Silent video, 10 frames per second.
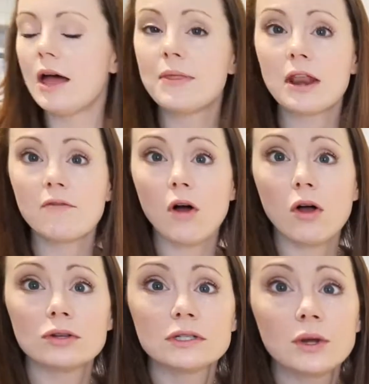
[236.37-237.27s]
And then I've
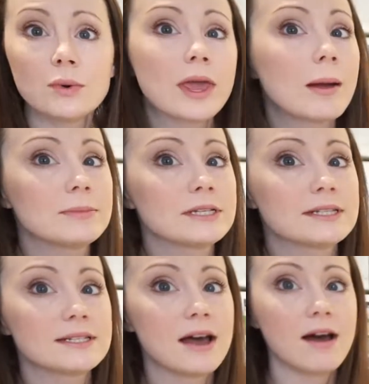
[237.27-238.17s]
also kept
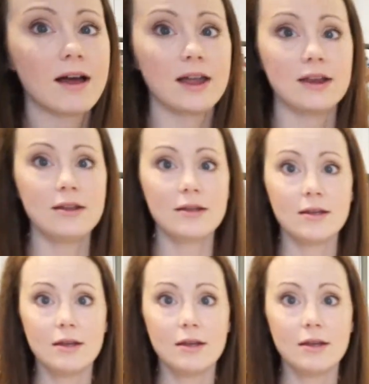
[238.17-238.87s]
aside